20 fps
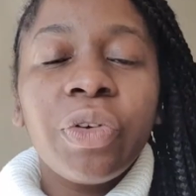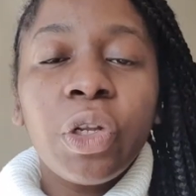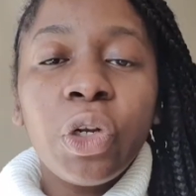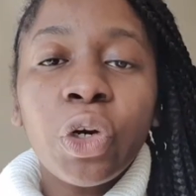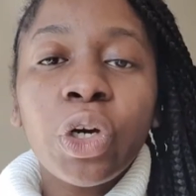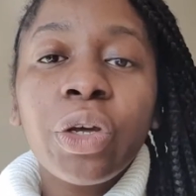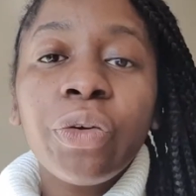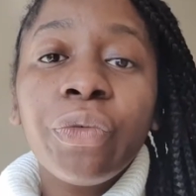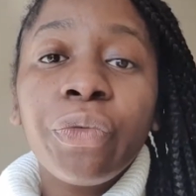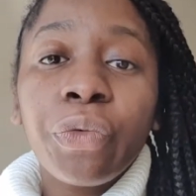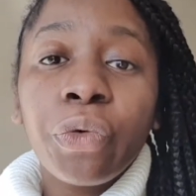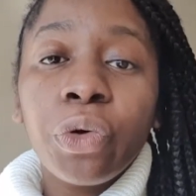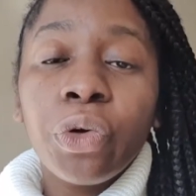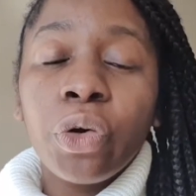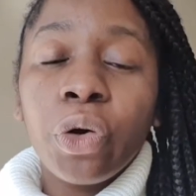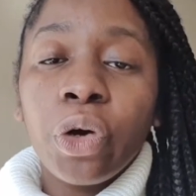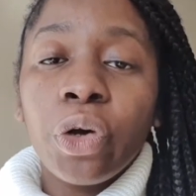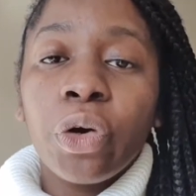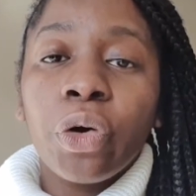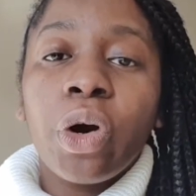looking for an
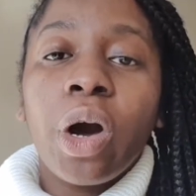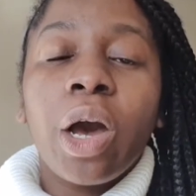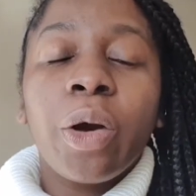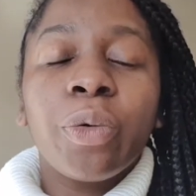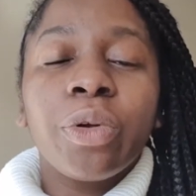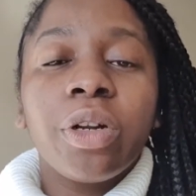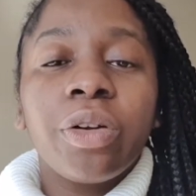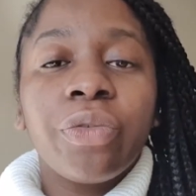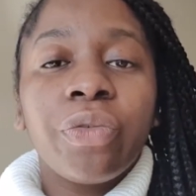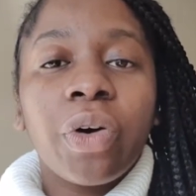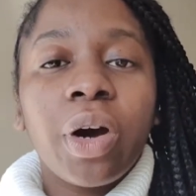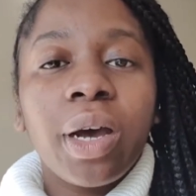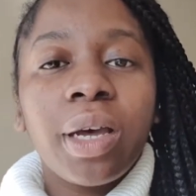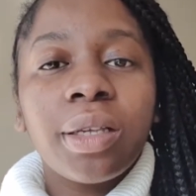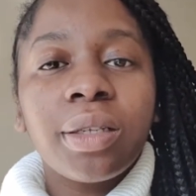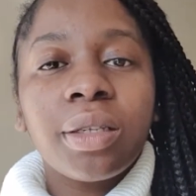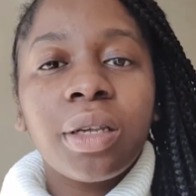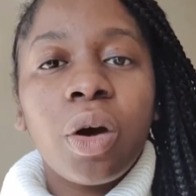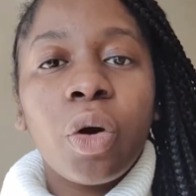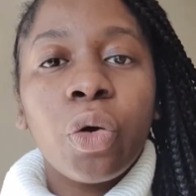oil, I would
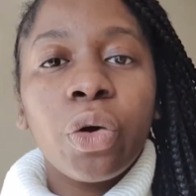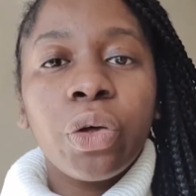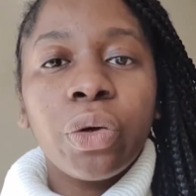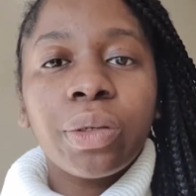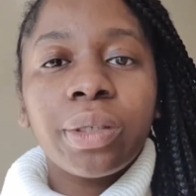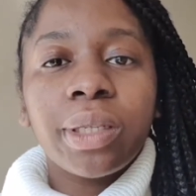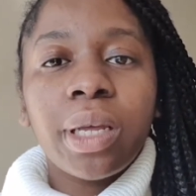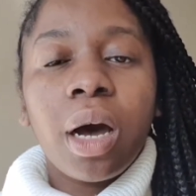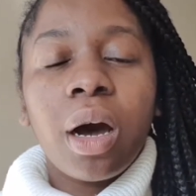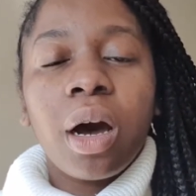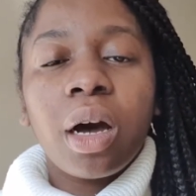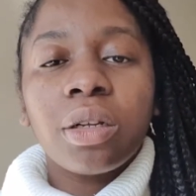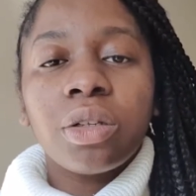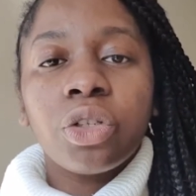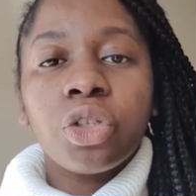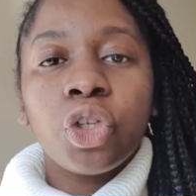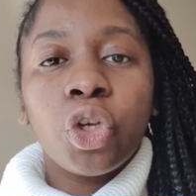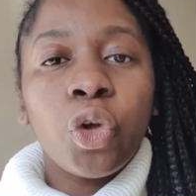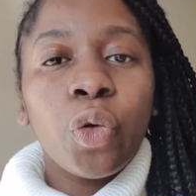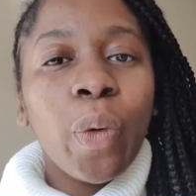advise oils that aren't
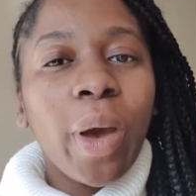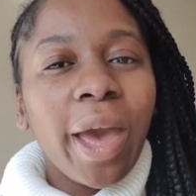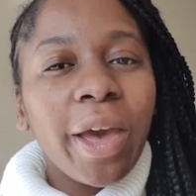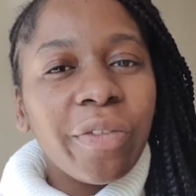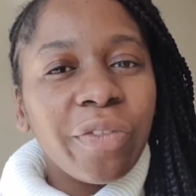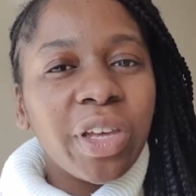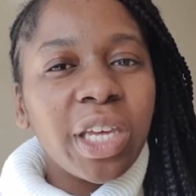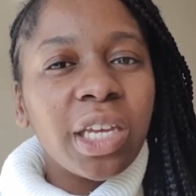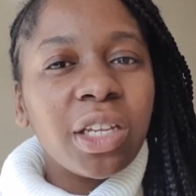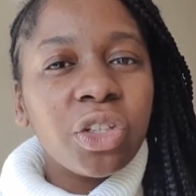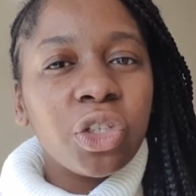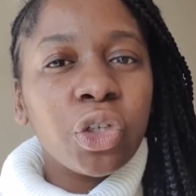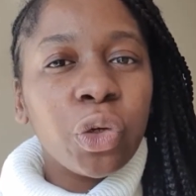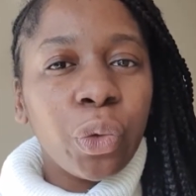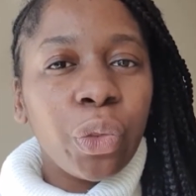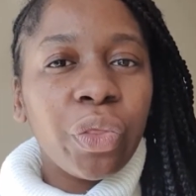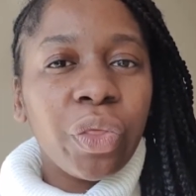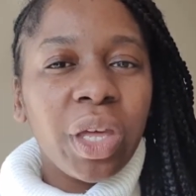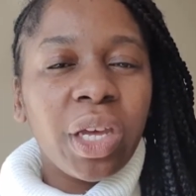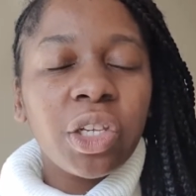too heavy and too
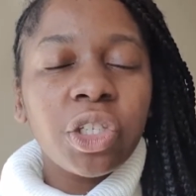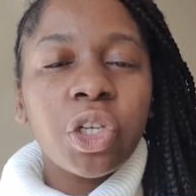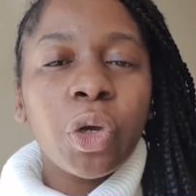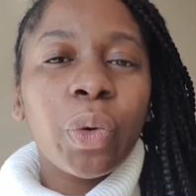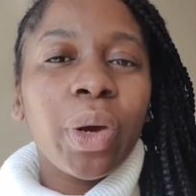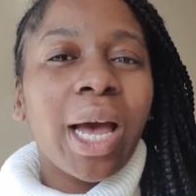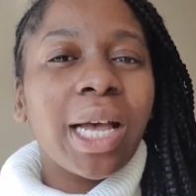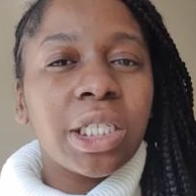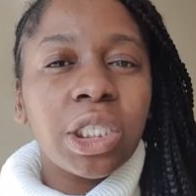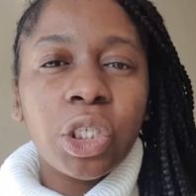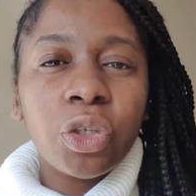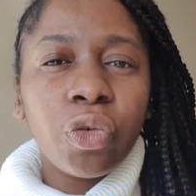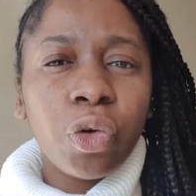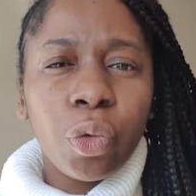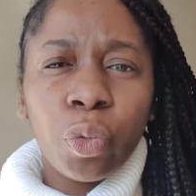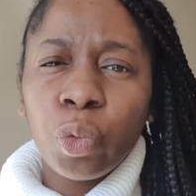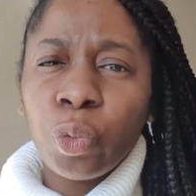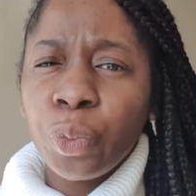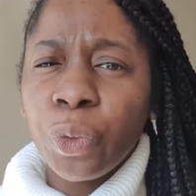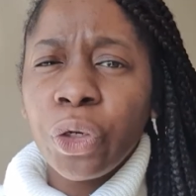thick. So castor
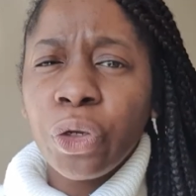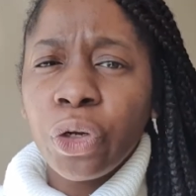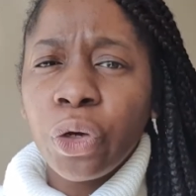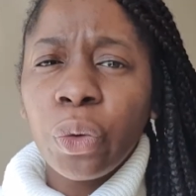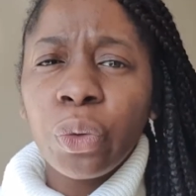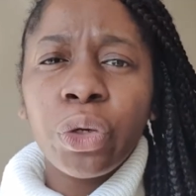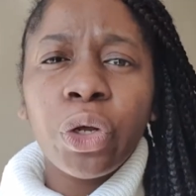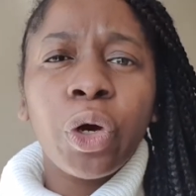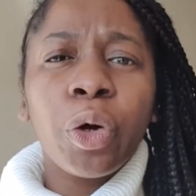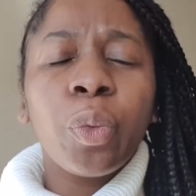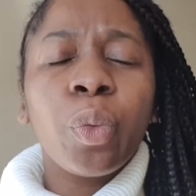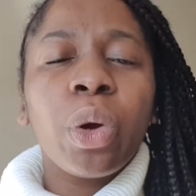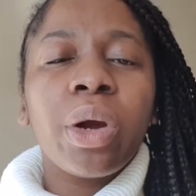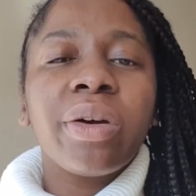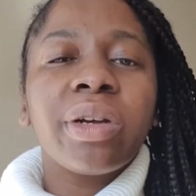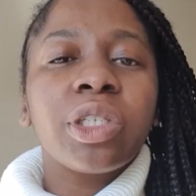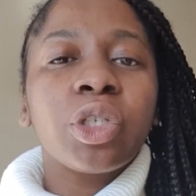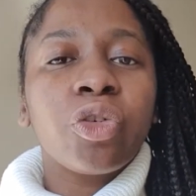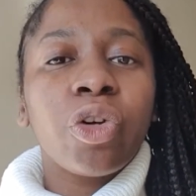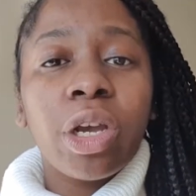oil would be a no-no,
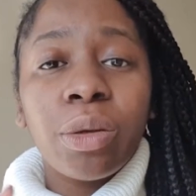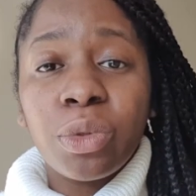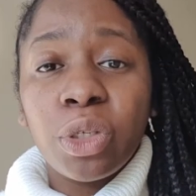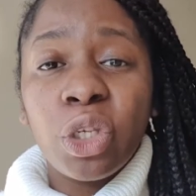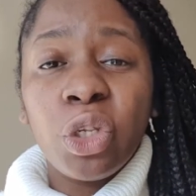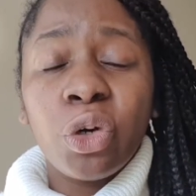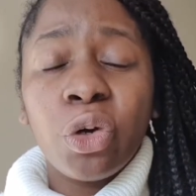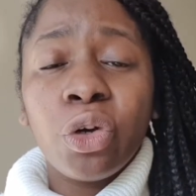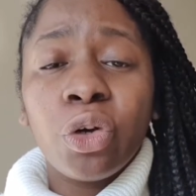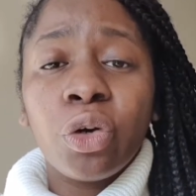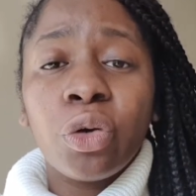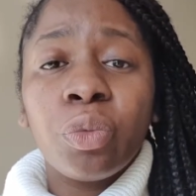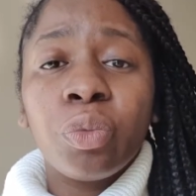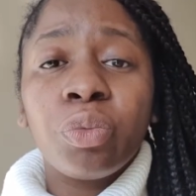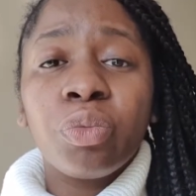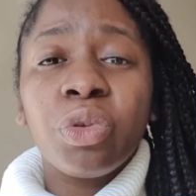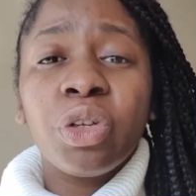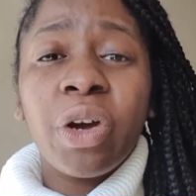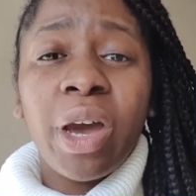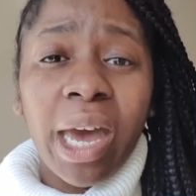whereas grapeseed oil,
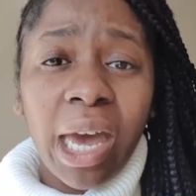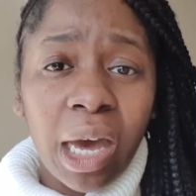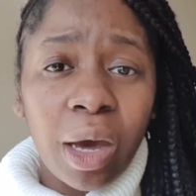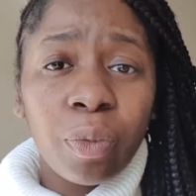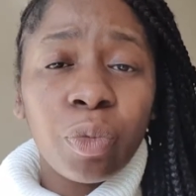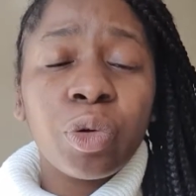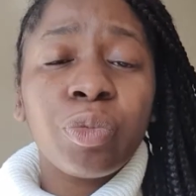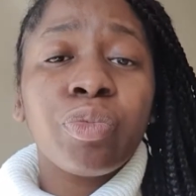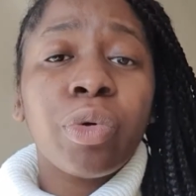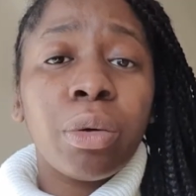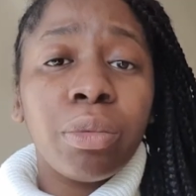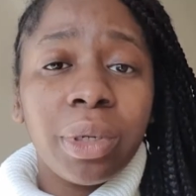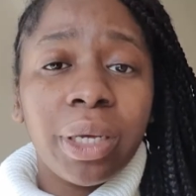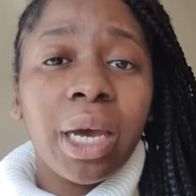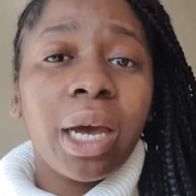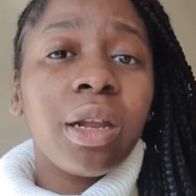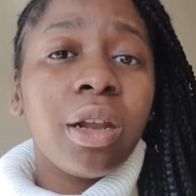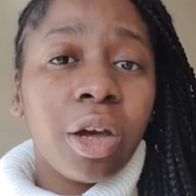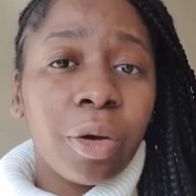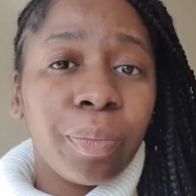your hair would probably
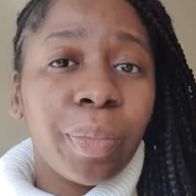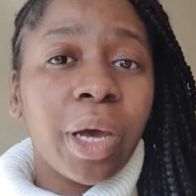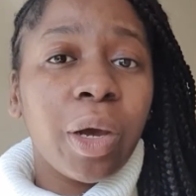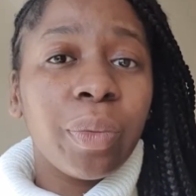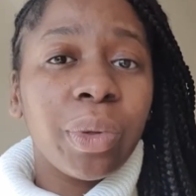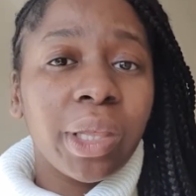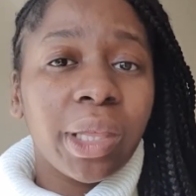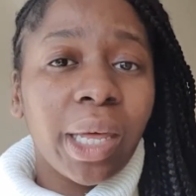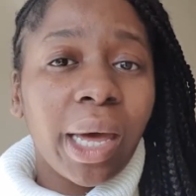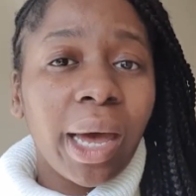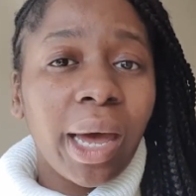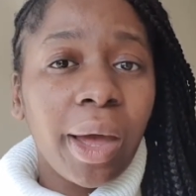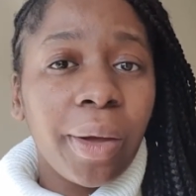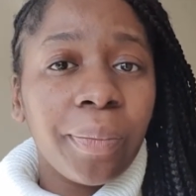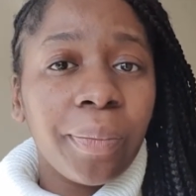get along better with that.